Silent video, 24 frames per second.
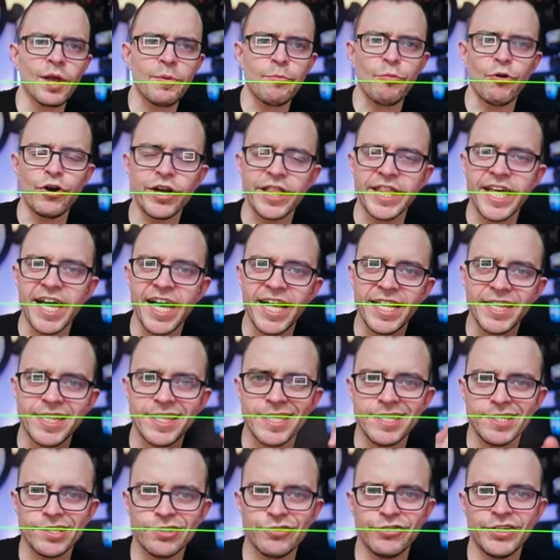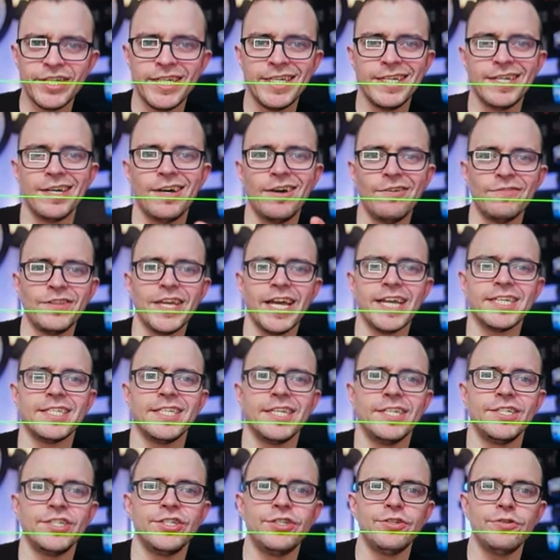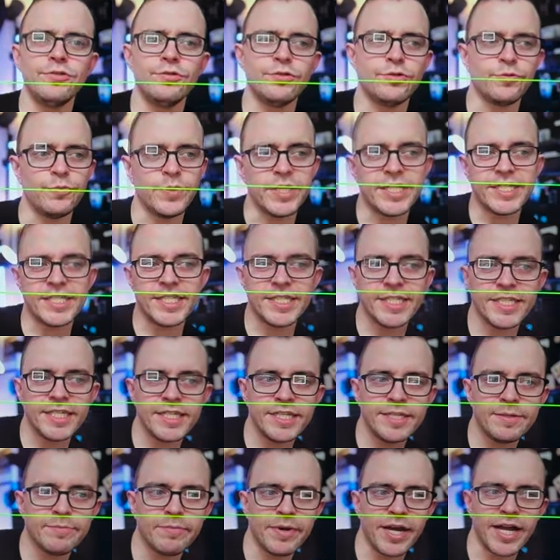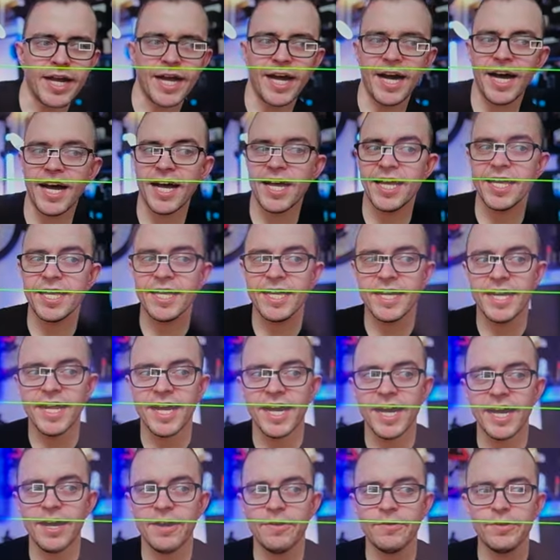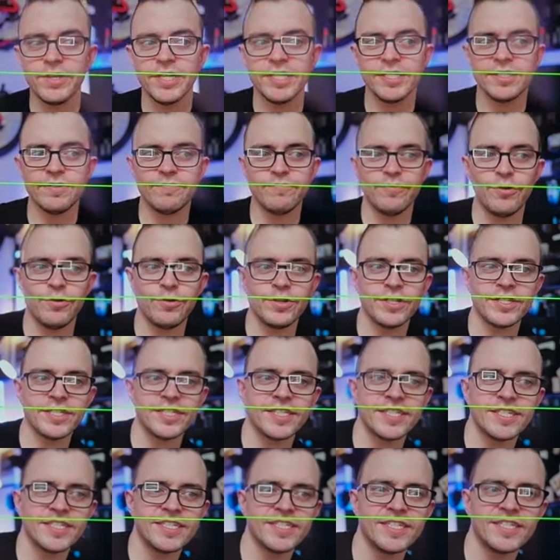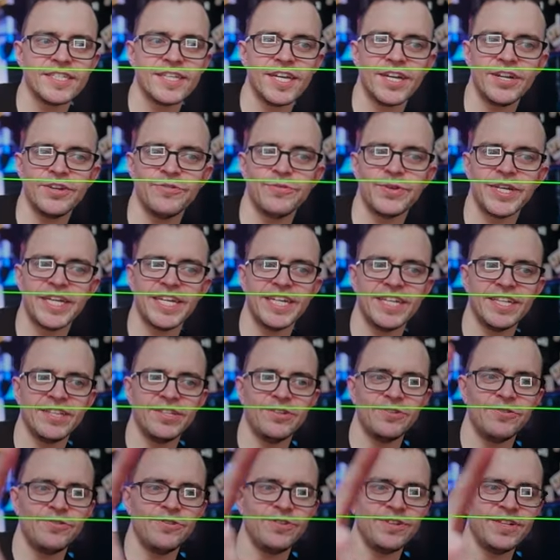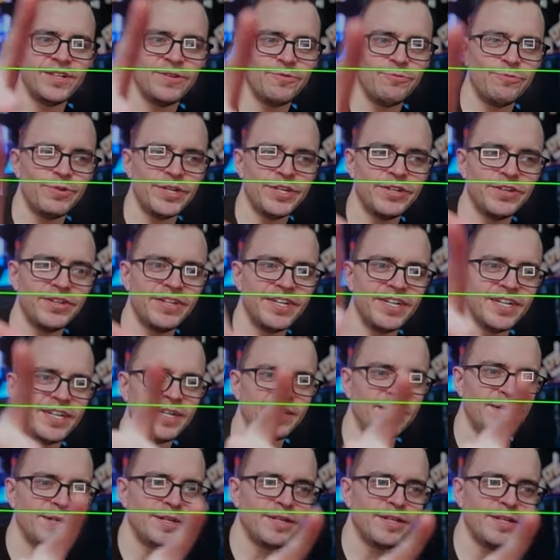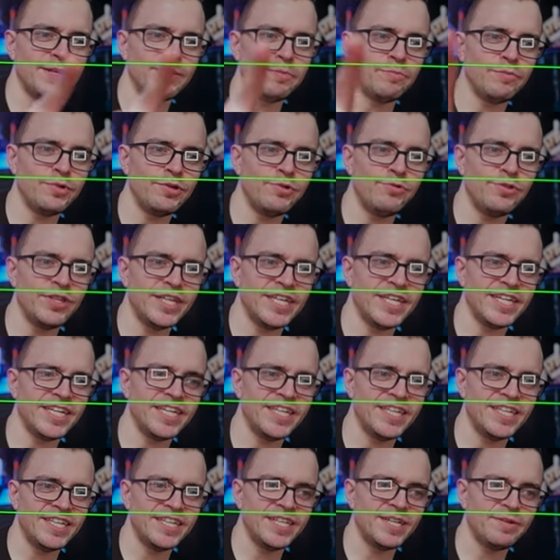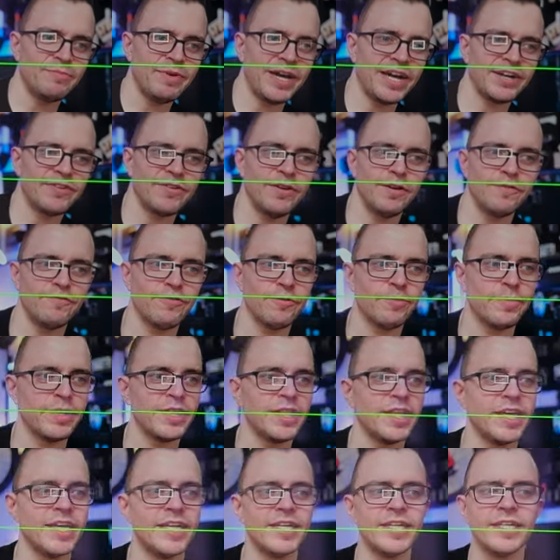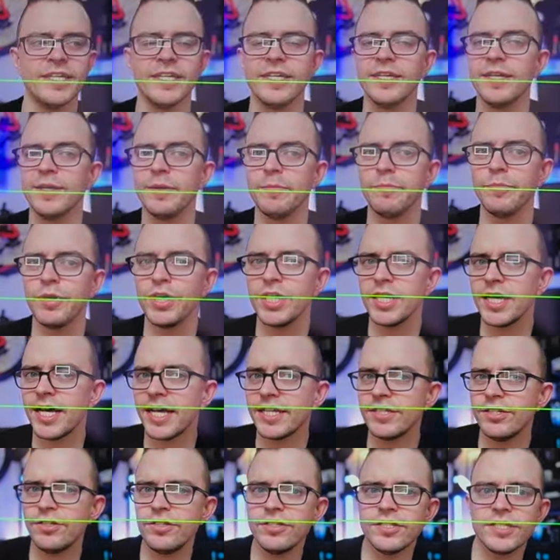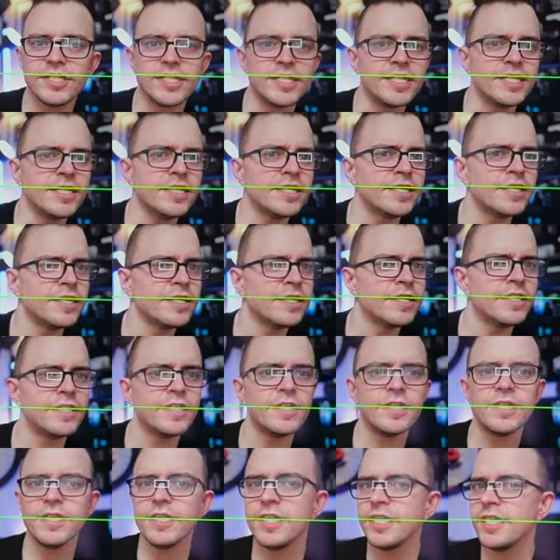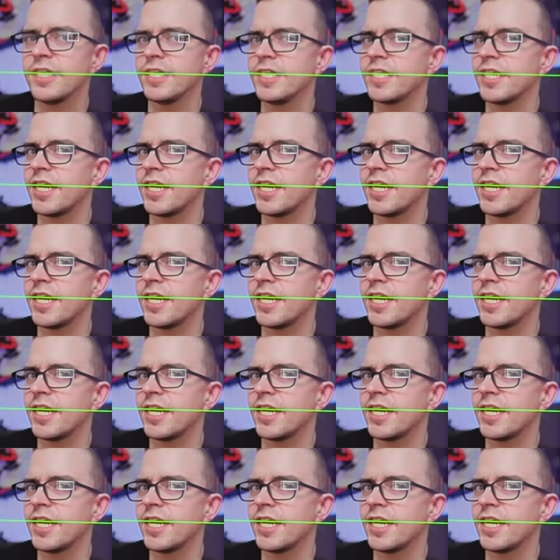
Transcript: of at the screen of the XH2 so we can see my eye and how it is in focus. I know we're getting a little weird uh, blue thing in the background from the light, but as you can see, the